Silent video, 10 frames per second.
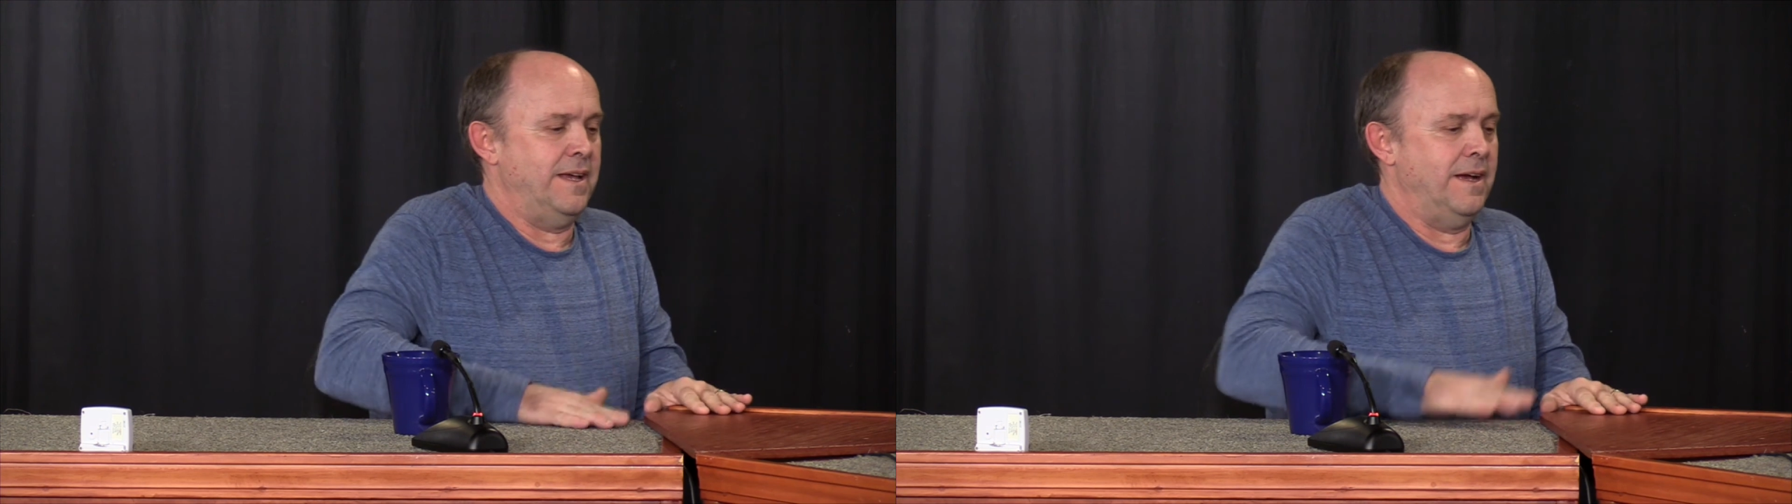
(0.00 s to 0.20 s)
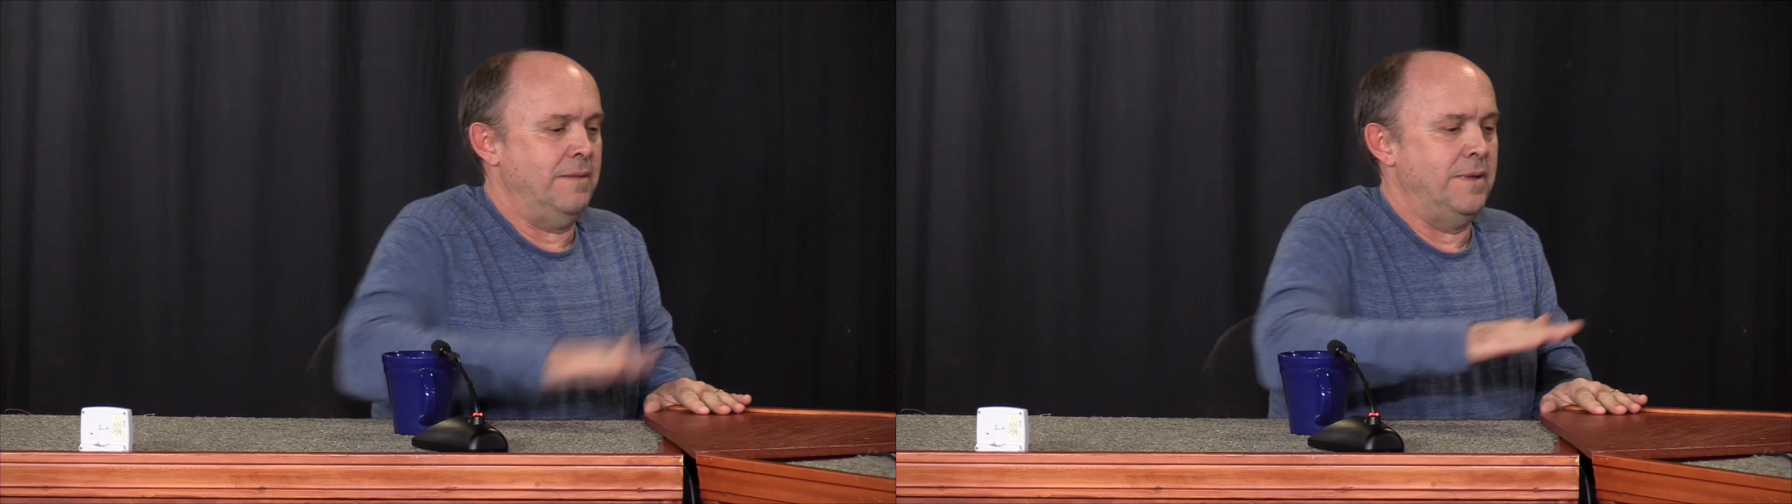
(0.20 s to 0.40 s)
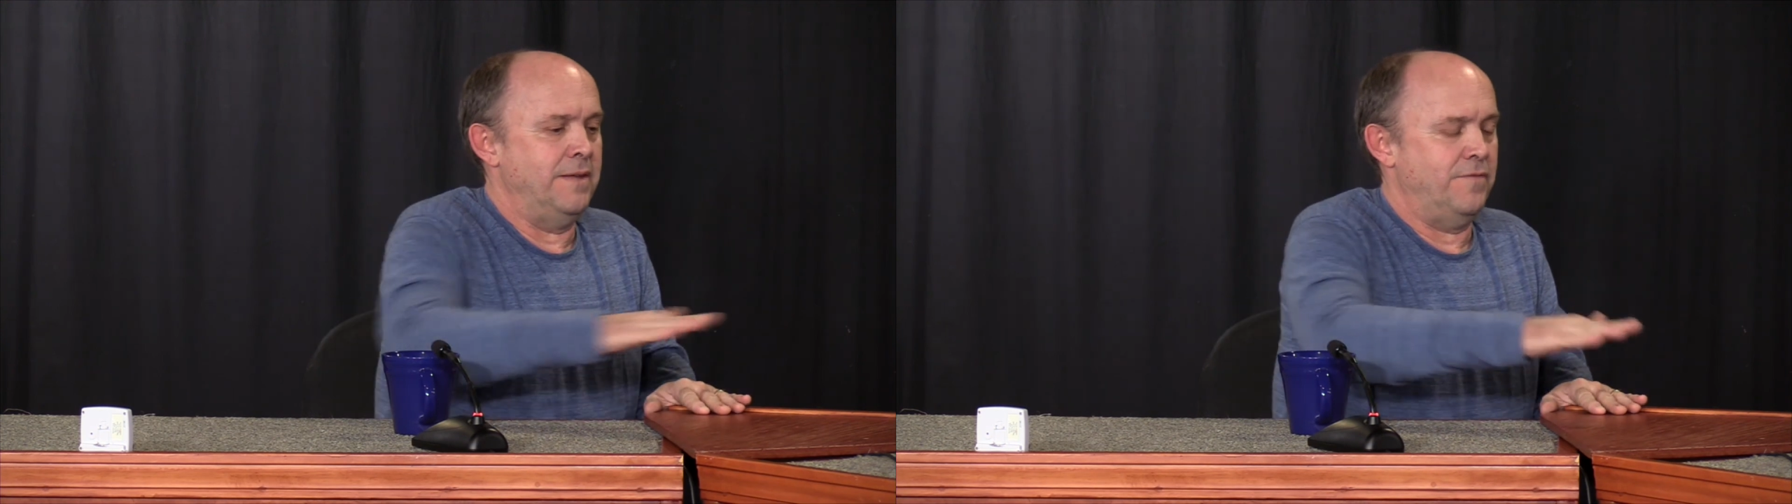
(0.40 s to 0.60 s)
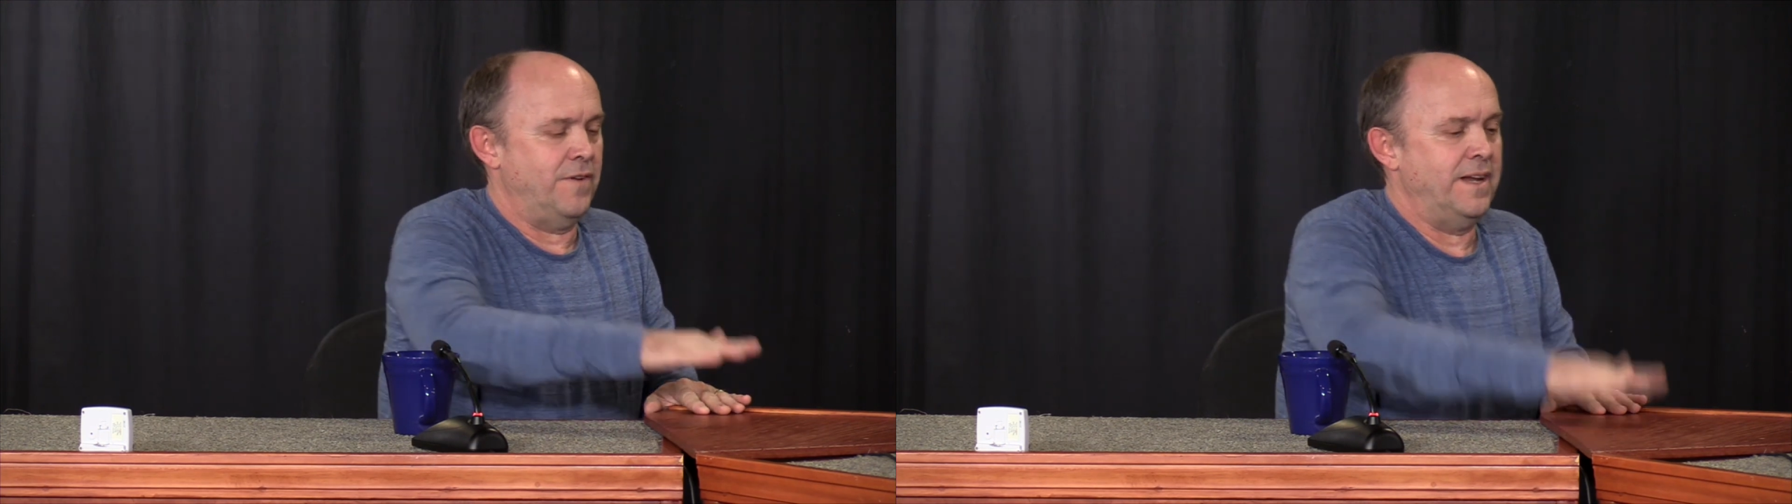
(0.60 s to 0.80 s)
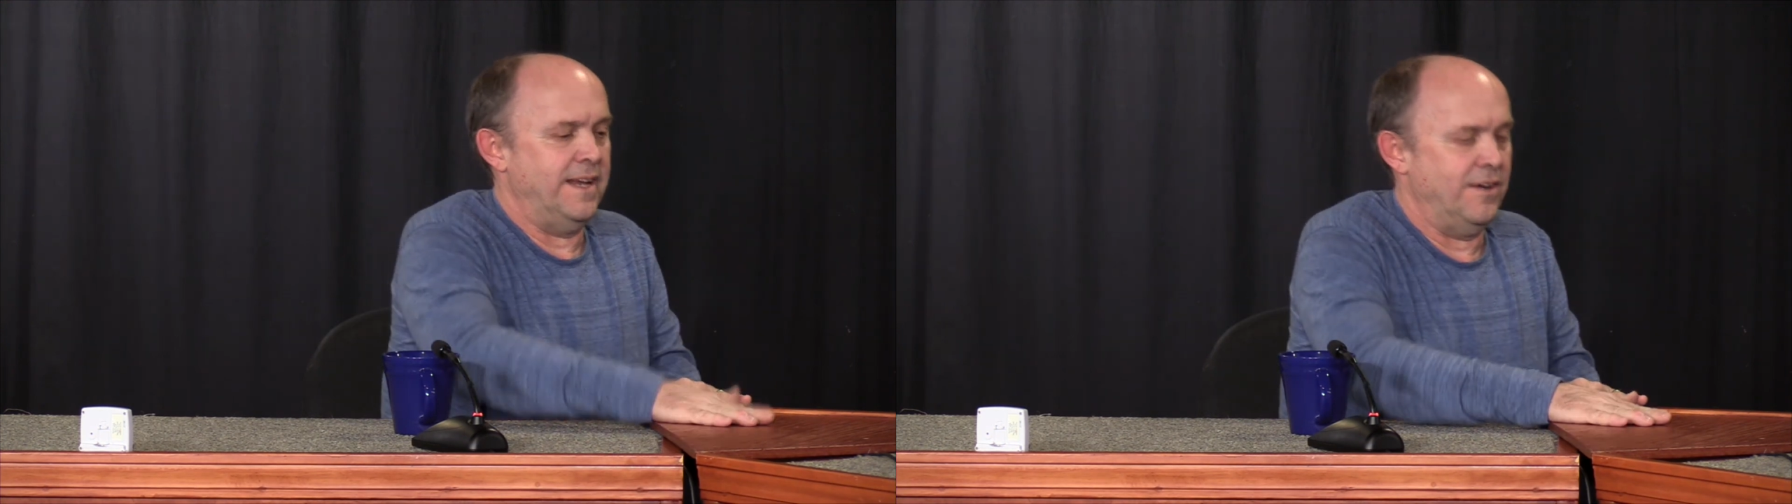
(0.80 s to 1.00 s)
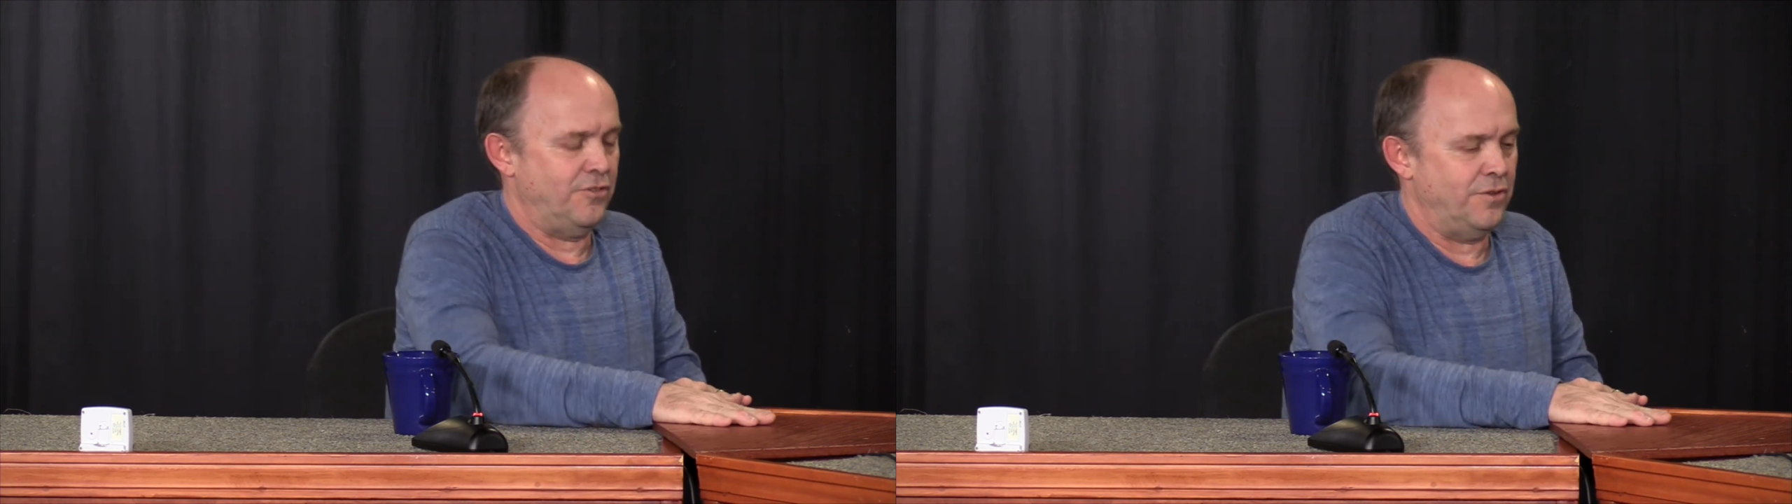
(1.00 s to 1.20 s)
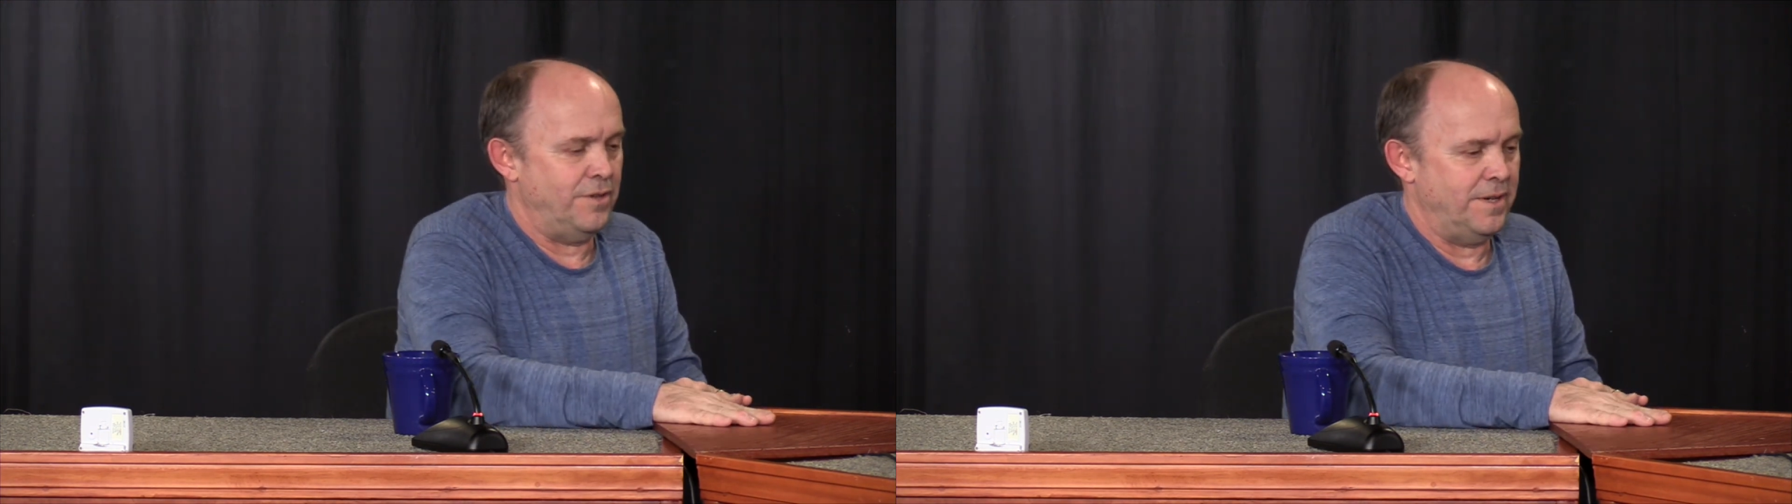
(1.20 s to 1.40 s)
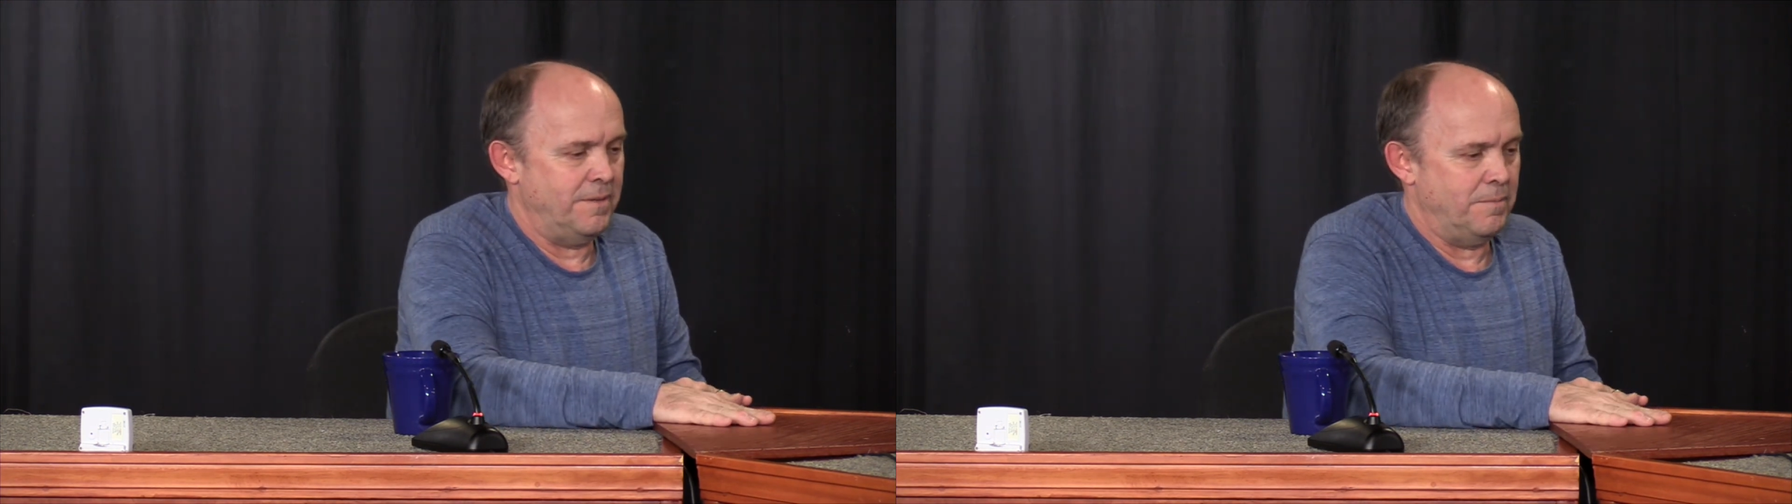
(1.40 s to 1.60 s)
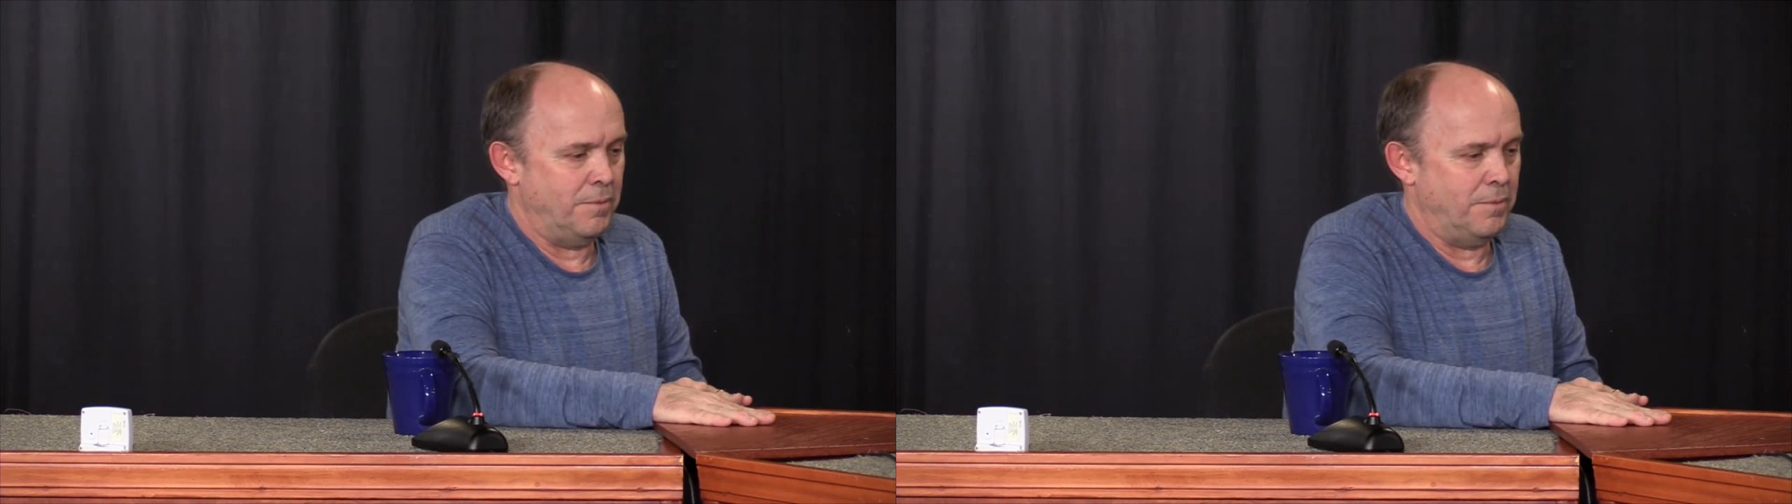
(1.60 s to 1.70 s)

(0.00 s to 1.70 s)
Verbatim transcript: I mean financially